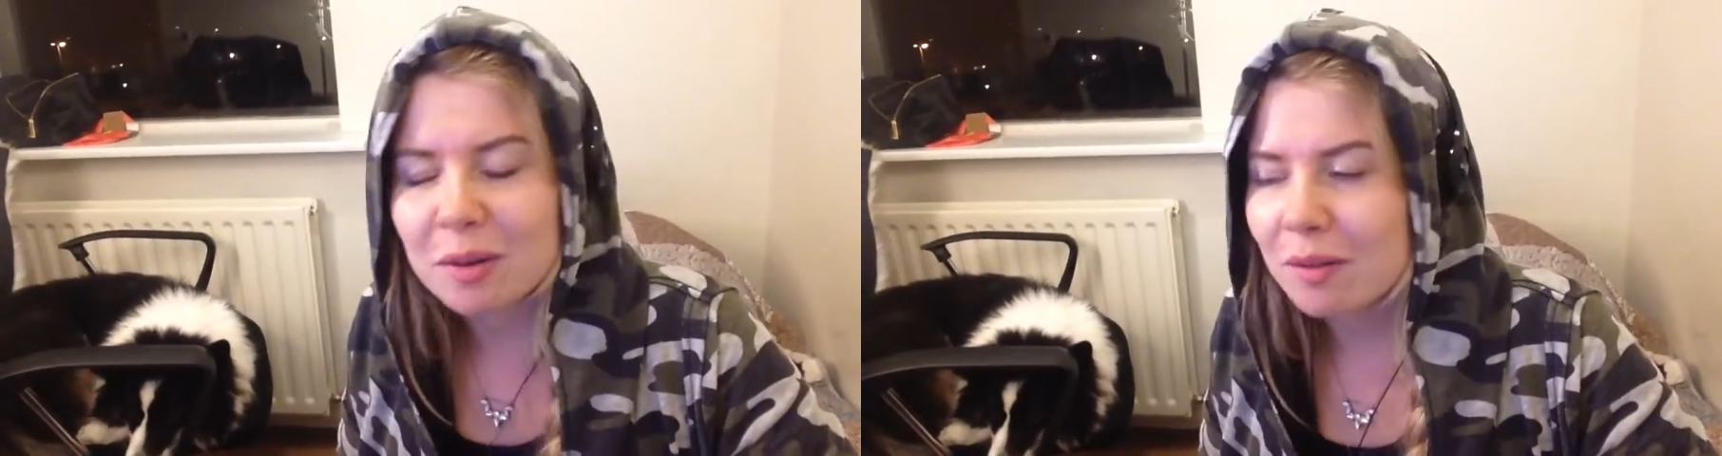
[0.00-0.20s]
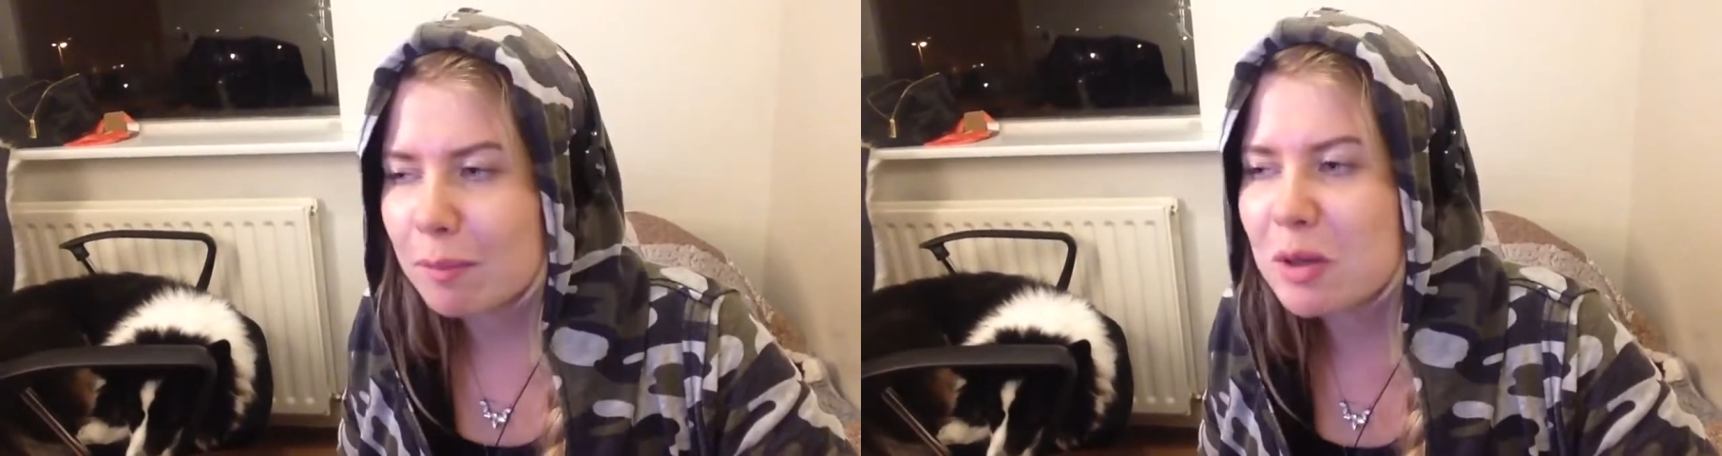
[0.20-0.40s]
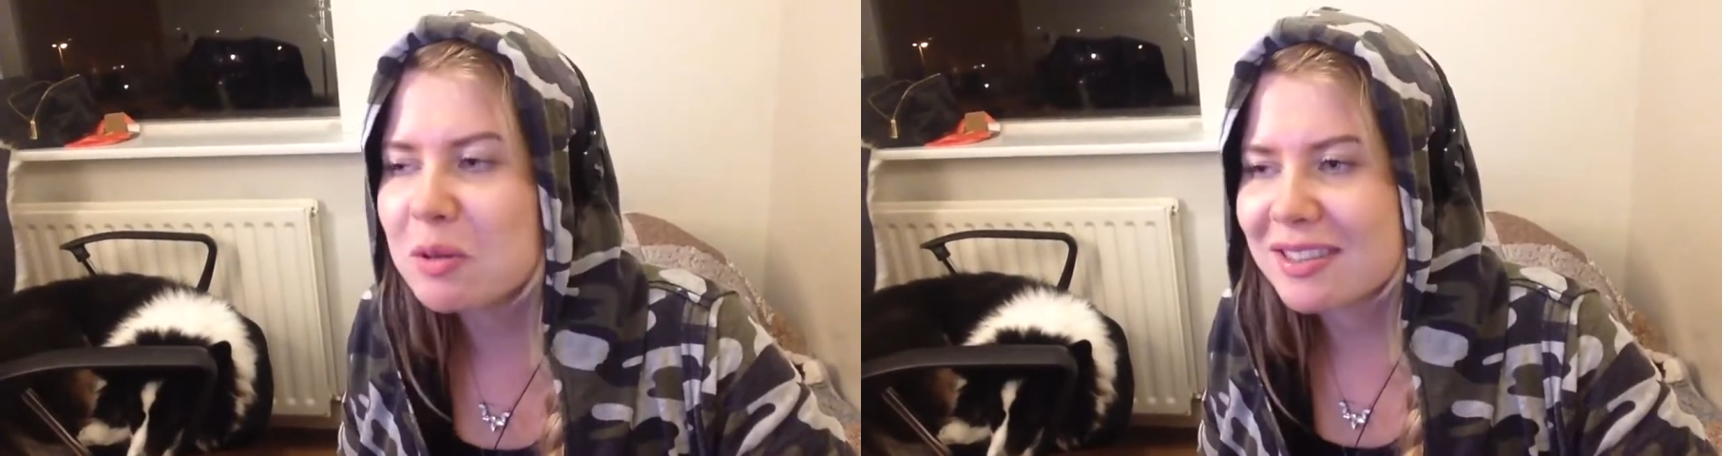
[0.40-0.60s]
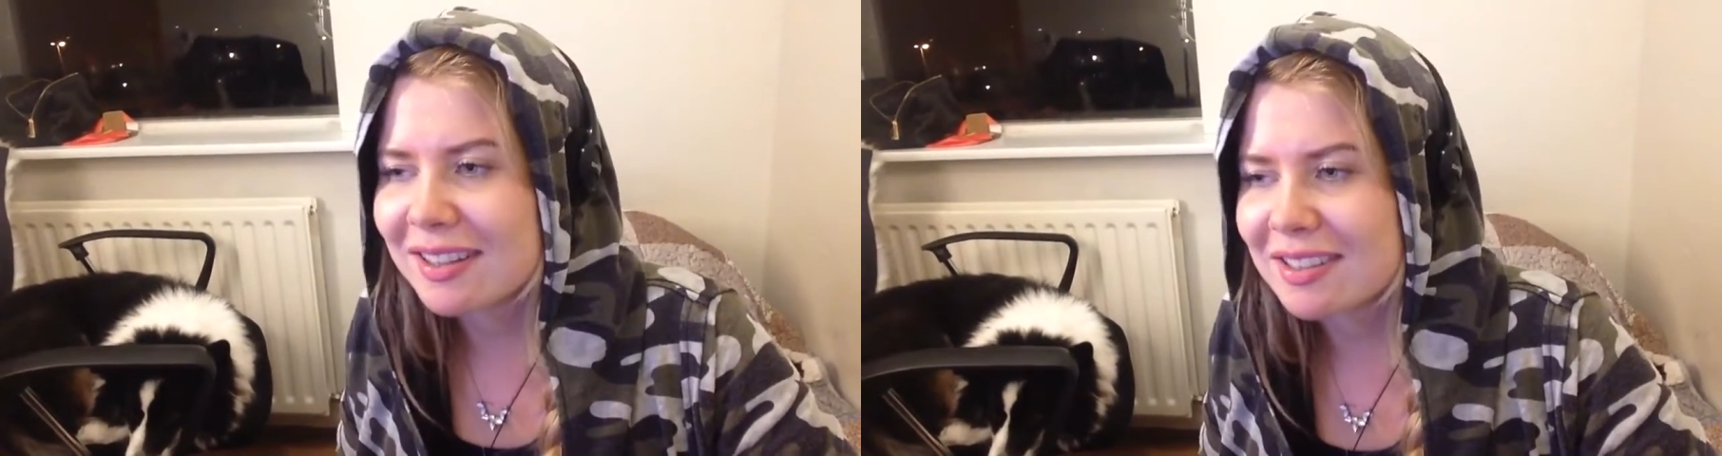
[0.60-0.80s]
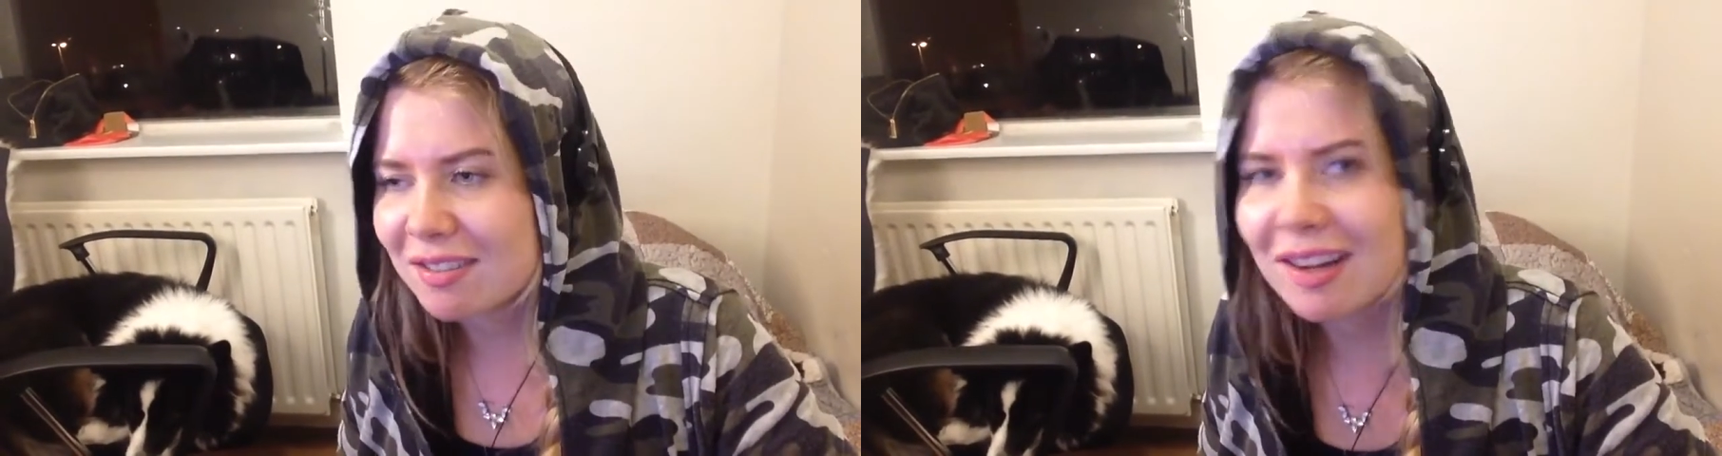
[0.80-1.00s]
You know, the
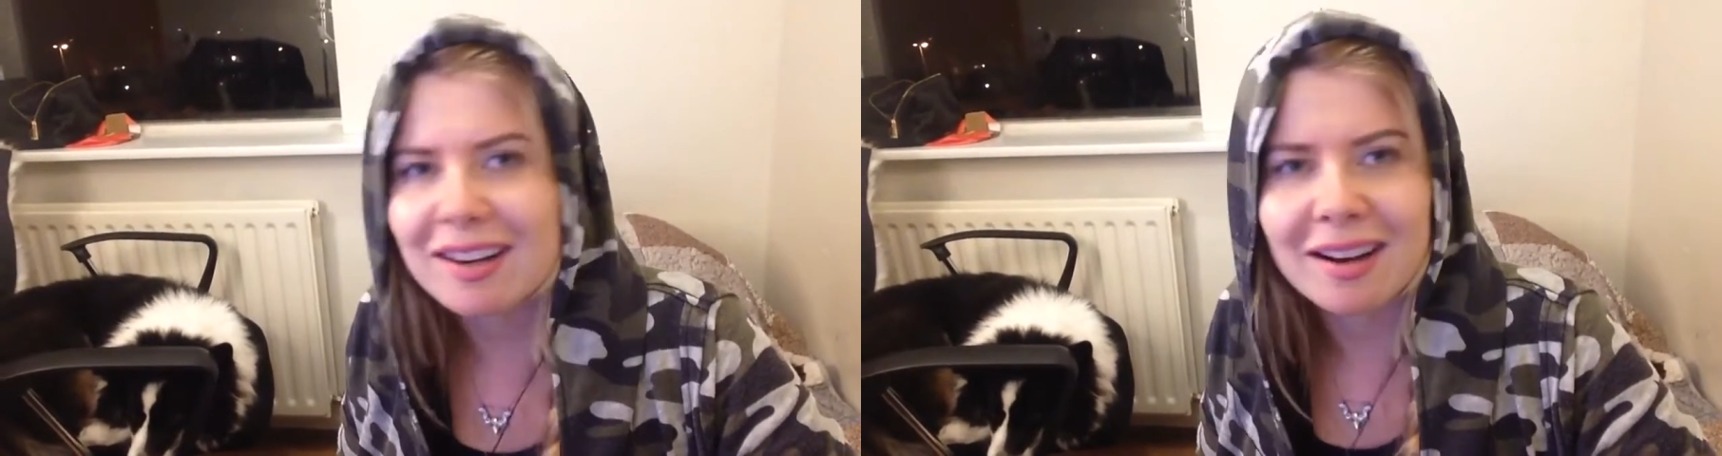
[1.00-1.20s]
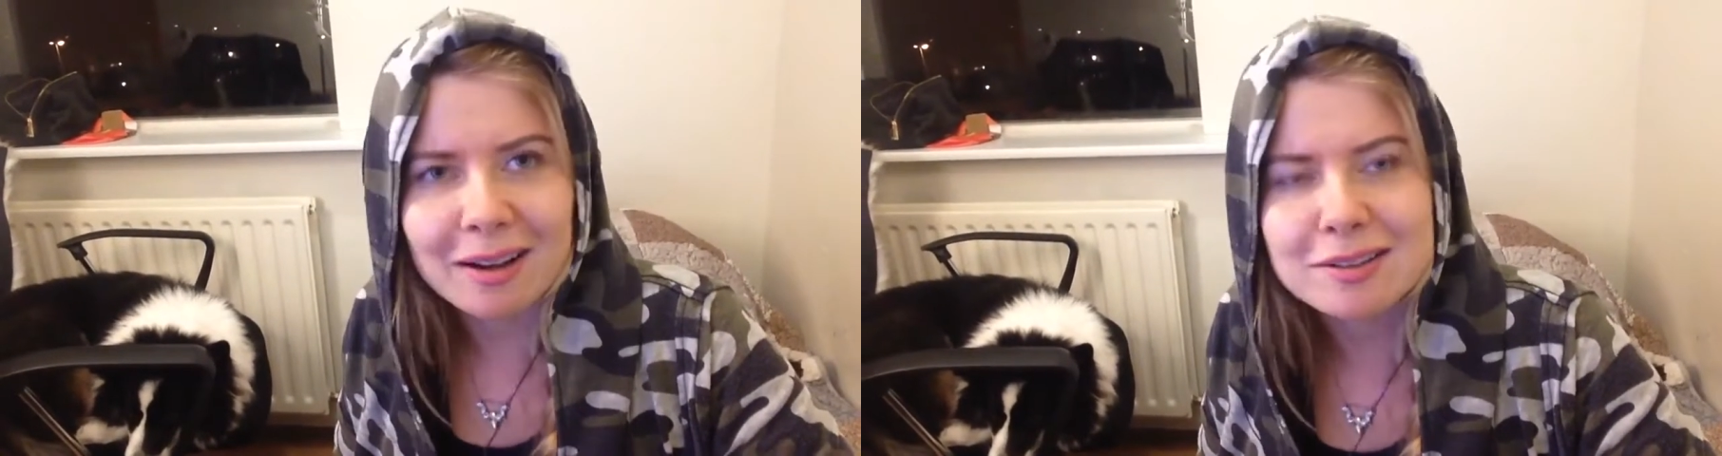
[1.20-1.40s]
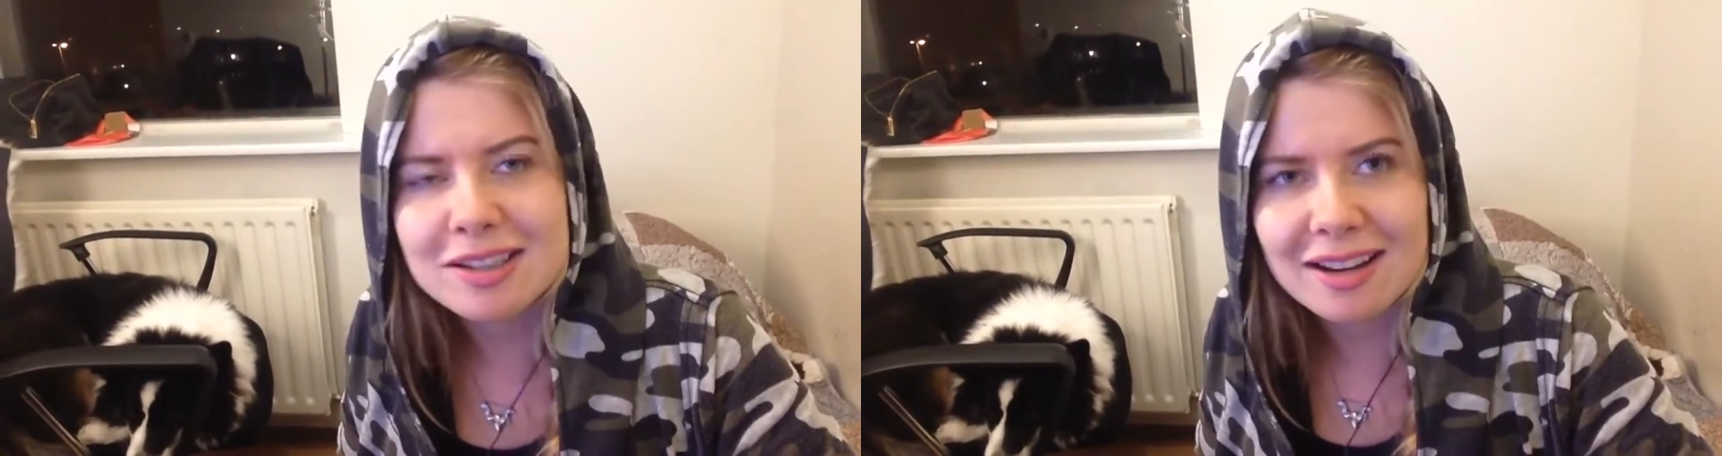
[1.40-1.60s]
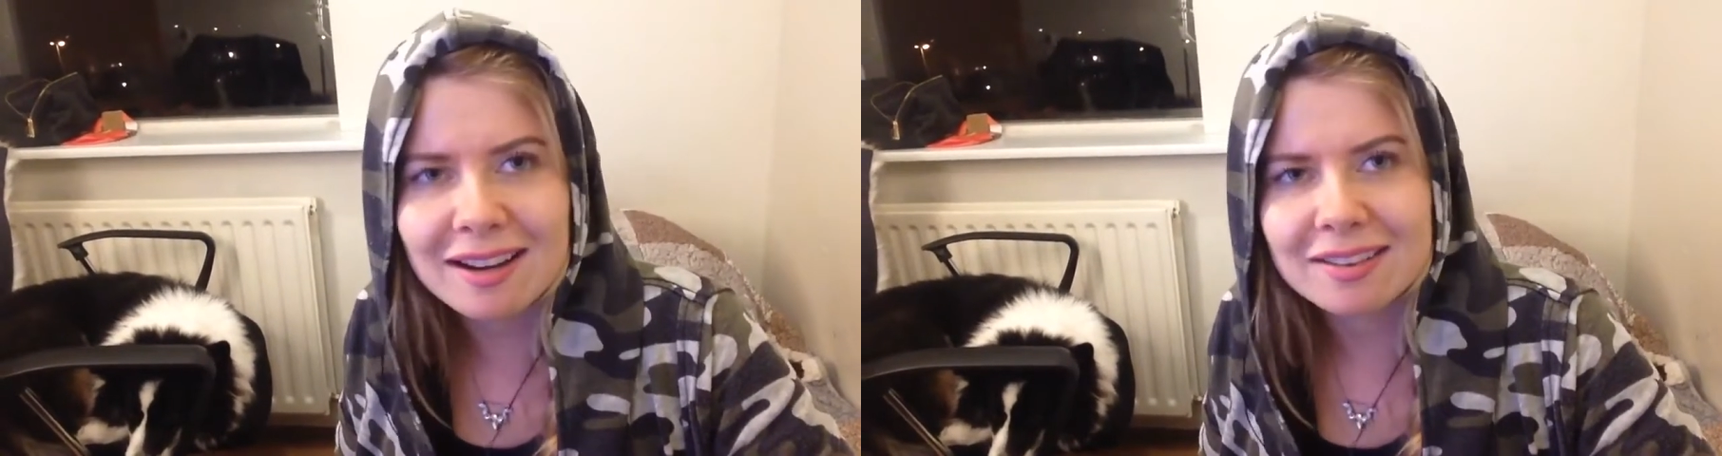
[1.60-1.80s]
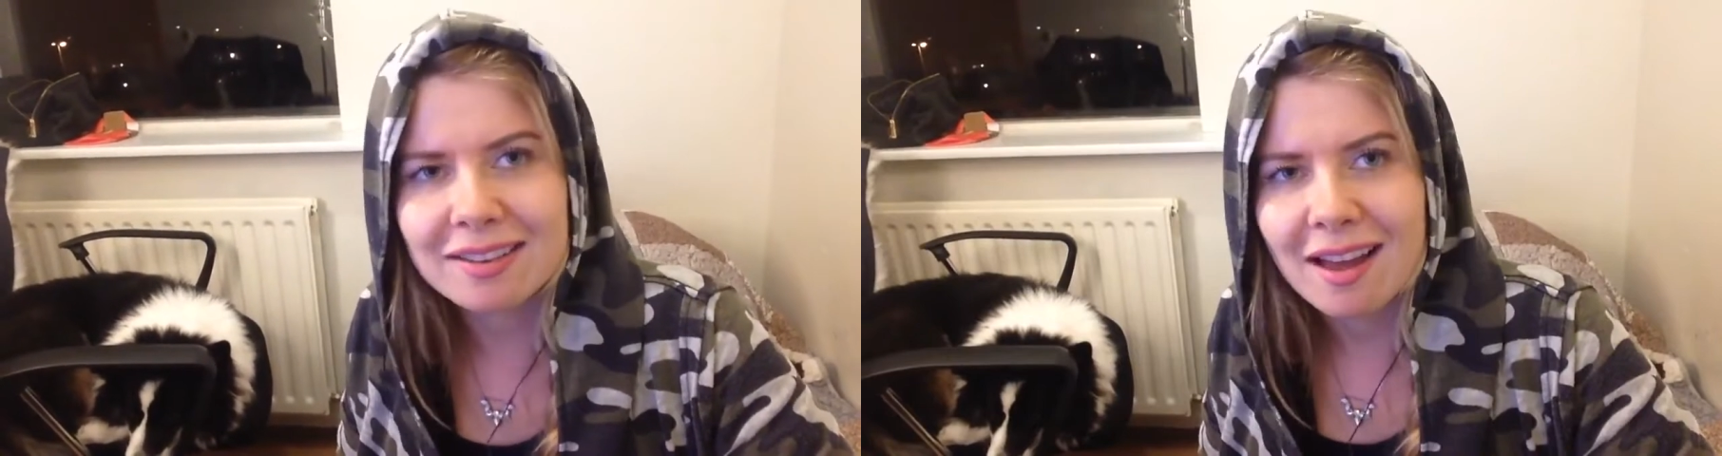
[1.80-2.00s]
music is very like
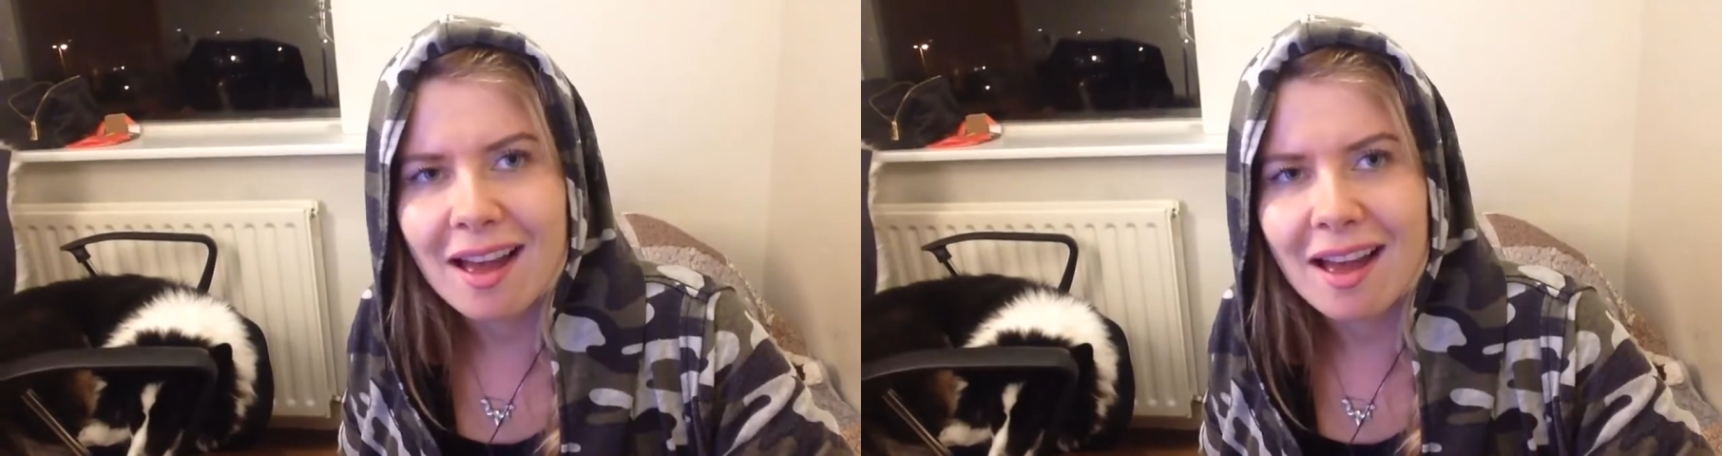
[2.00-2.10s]
chilled,